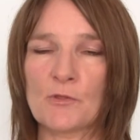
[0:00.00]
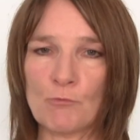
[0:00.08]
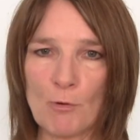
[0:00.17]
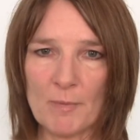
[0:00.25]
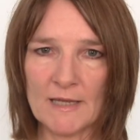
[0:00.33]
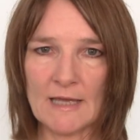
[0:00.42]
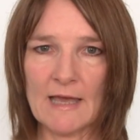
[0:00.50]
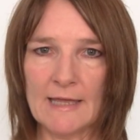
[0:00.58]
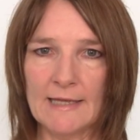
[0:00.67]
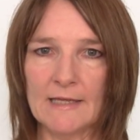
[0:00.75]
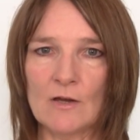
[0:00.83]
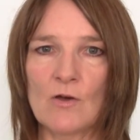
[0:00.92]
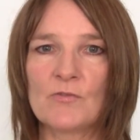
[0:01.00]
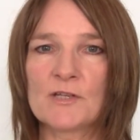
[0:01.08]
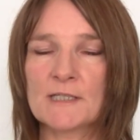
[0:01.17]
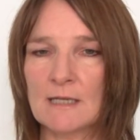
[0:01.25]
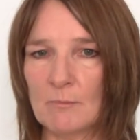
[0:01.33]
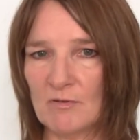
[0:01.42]
throbbing ache on the
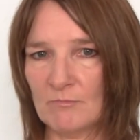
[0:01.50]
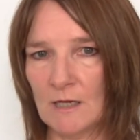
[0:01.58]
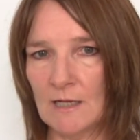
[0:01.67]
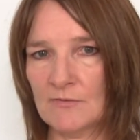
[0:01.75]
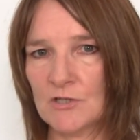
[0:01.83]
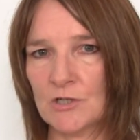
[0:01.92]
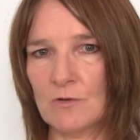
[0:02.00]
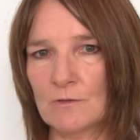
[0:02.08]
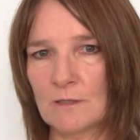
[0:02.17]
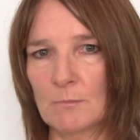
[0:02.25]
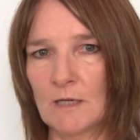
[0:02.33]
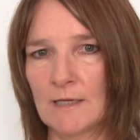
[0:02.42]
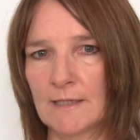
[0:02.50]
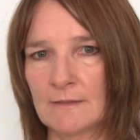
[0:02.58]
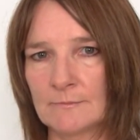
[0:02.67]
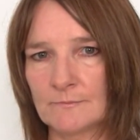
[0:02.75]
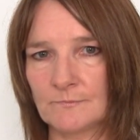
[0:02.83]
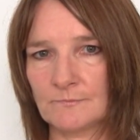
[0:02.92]
tip of my left shoulder blade.
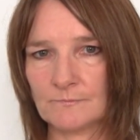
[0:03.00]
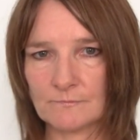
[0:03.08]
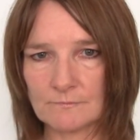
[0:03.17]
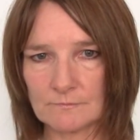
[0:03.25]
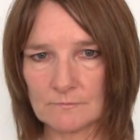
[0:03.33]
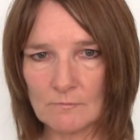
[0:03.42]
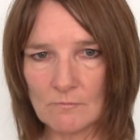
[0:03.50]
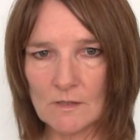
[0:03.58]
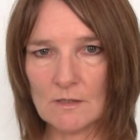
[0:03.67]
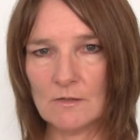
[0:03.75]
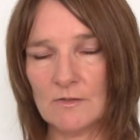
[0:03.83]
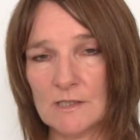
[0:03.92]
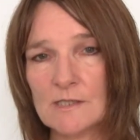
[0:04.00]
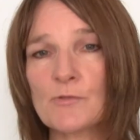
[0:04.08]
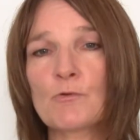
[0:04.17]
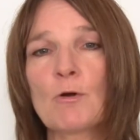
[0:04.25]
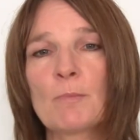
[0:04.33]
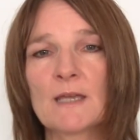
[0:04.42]
This
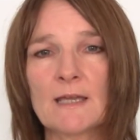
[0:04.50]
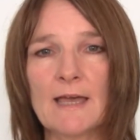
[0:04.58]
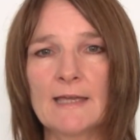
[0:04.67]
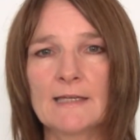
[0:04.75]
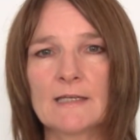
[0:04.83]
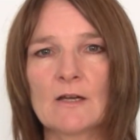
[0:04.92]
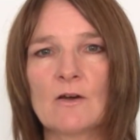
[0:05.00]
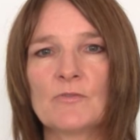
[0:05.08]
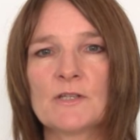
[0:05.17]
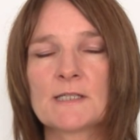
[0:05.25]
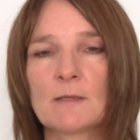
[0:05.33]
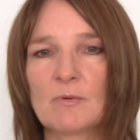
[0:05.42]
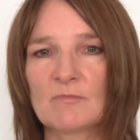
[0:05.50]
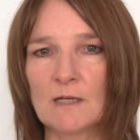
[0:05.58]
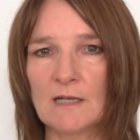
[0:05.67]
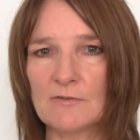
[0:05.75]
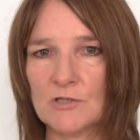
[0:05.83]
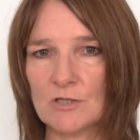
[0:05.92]
throbbing ache on the tip of my
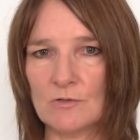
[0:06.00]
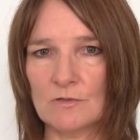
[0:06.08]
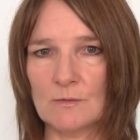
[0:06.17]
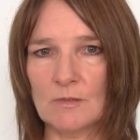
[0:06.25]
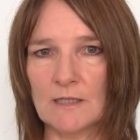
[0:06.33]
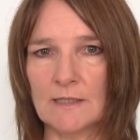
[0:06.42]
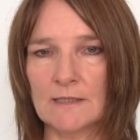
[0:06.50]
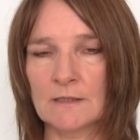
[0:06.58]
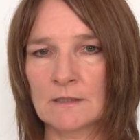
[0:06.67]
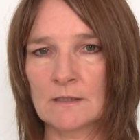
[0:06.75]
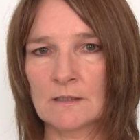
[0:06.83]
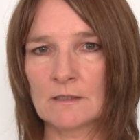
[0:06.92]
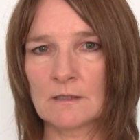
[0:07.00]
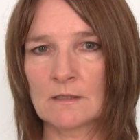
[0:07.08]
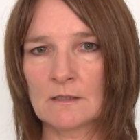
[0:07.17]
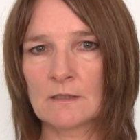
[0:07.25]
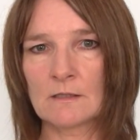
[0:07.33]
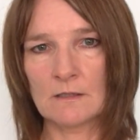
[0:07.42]
left shoulder blade.
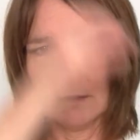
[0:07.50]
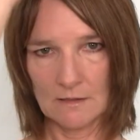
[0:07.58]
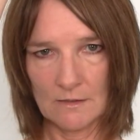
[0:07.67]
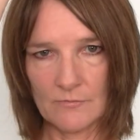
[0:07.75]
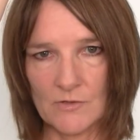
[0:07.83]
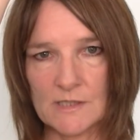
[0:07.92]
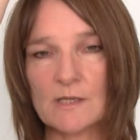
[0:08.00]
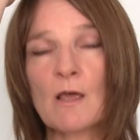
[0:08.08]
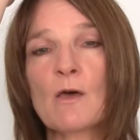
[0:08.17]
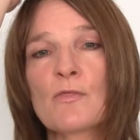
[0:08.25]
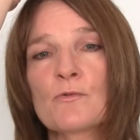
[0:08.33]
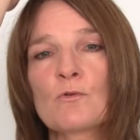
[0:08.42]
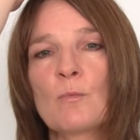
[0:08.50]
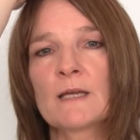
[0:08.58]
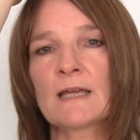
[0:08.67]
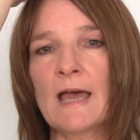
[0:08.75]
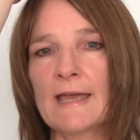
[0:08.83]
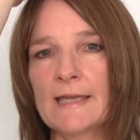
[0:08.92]
This
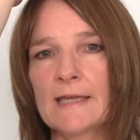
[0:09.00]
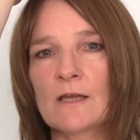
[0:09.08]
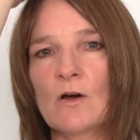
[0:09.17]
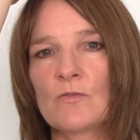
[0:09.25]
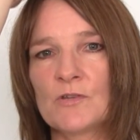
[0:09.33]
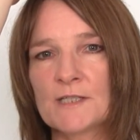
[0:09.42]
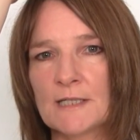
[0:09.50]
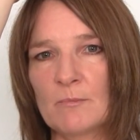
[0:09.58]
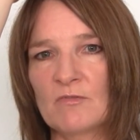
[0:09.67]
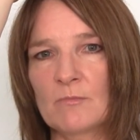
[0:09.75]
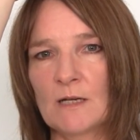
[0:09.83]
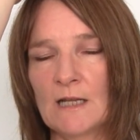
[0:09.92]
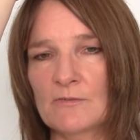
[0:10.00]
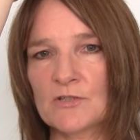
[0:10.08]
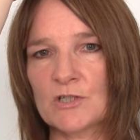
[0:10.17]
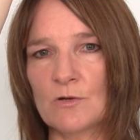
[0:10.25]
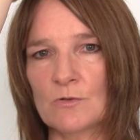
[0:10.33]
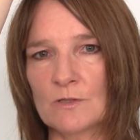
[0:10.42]
throbbing ache on the tip of my left
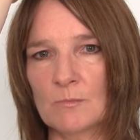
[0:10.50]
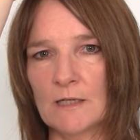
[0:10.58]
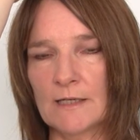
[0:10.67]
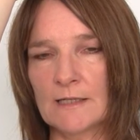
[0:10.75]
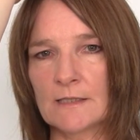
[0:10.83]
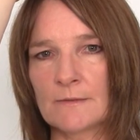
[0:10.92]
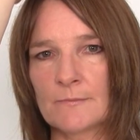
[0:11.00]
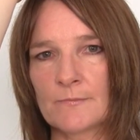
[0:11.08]
shoulder blade.